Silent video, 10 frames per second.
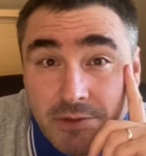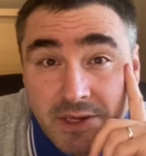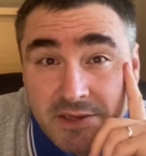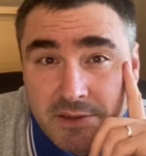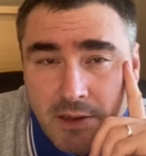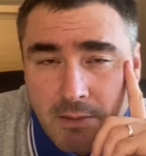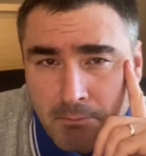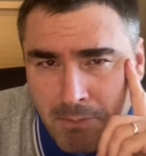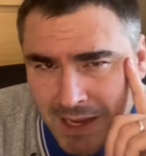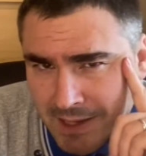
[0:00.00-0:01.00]
is
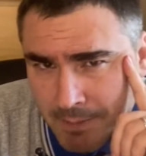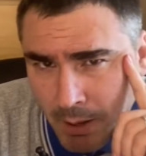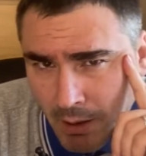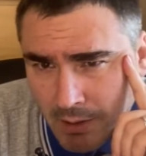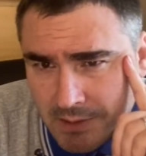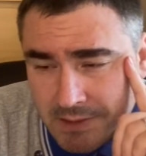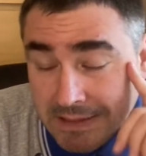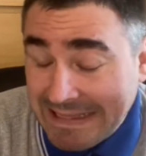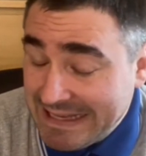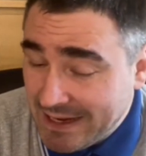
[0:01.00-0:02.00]
monkeypox.
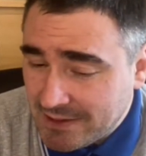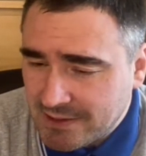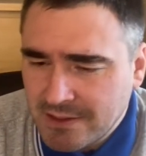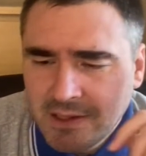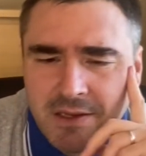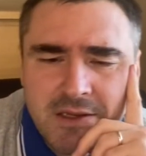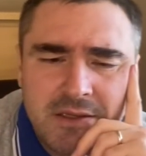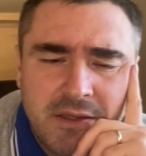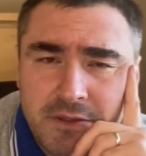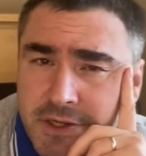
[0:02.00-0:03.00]
Yes,
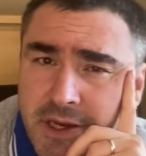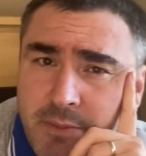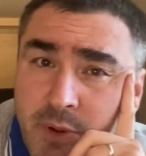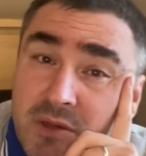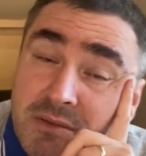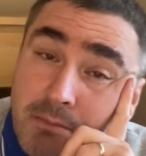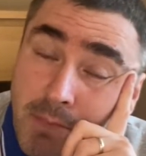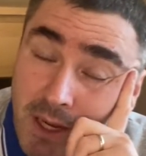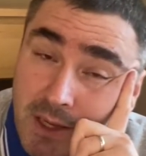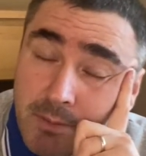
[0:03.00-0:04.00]
not chickenpox,
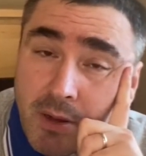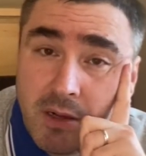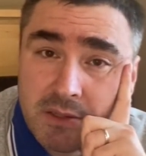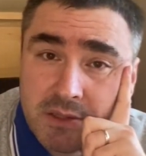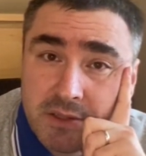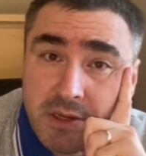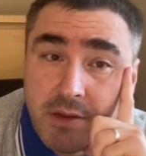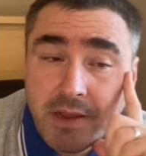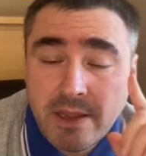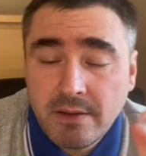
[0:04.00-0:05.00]
monkeypox.
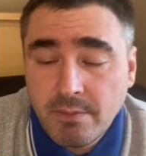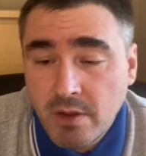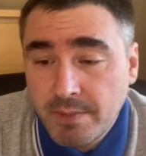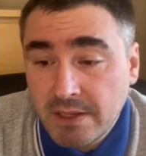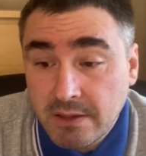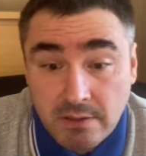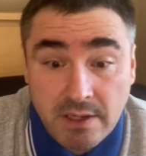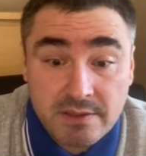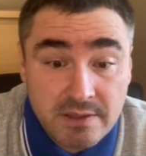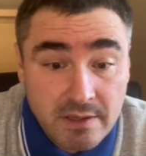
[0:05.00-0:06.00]
So at the moment uh, there
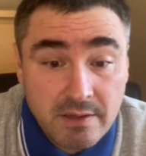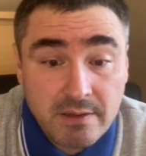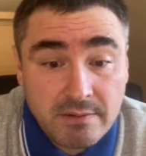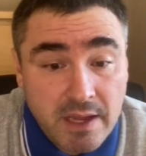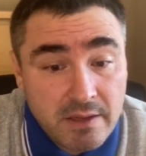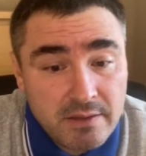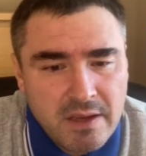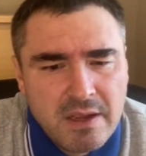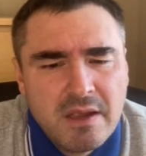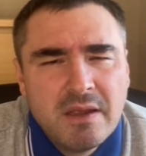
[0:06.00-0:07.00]
is uh, now uh,
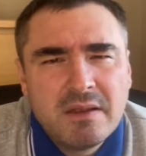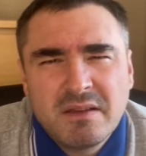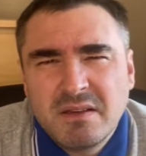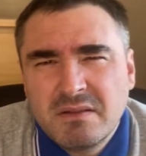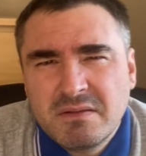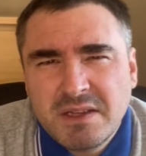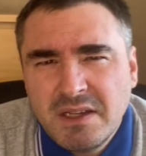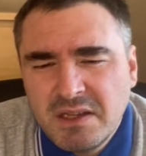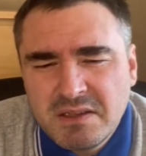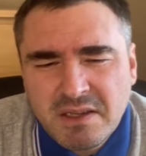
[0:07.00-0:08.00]

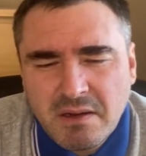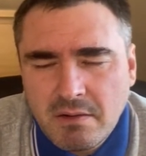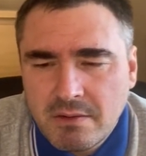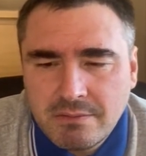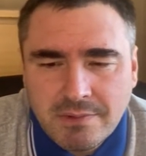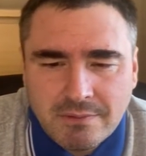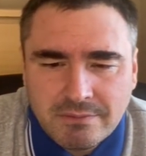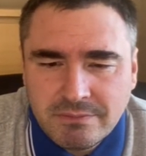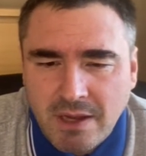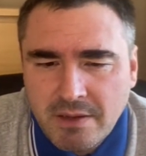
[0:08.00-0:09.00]
CDC or
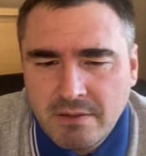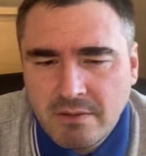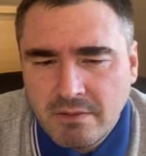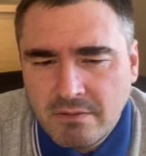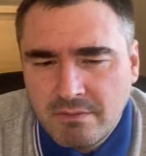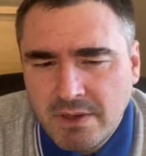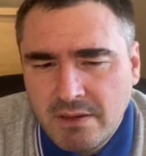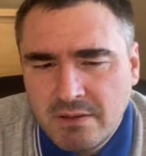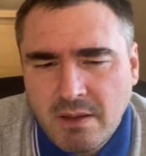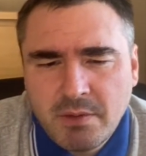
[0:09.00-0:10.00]
I don't know
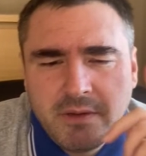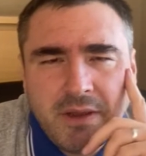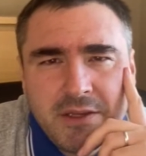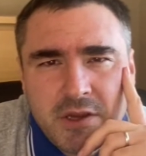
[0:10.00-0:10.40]
WHO